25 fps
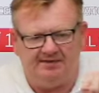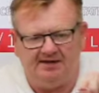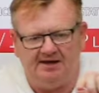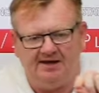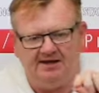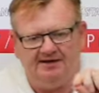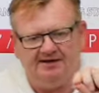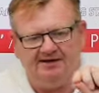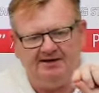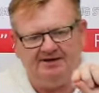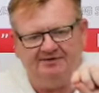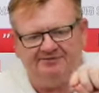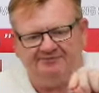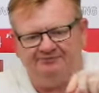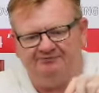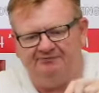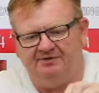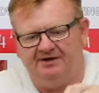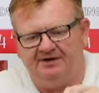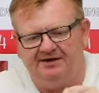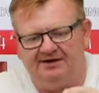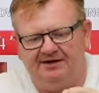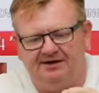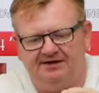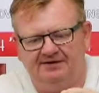and that's
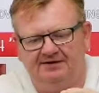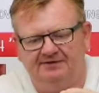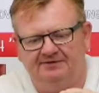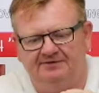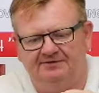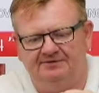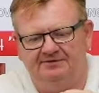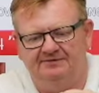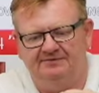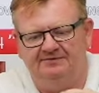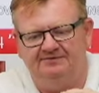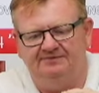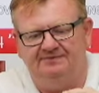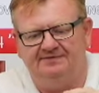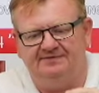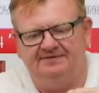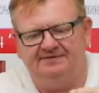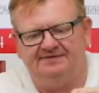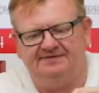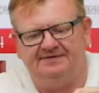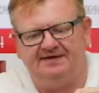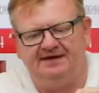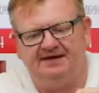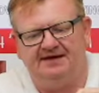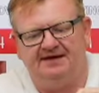ready for
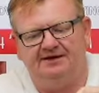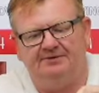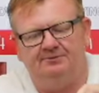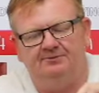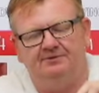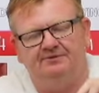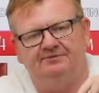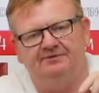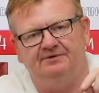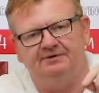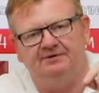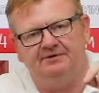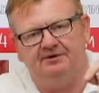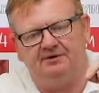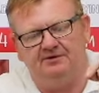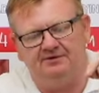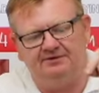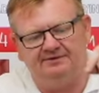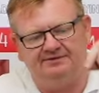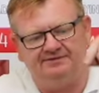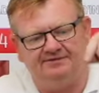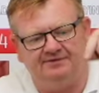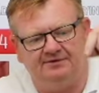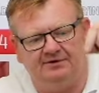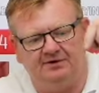tying with the knotless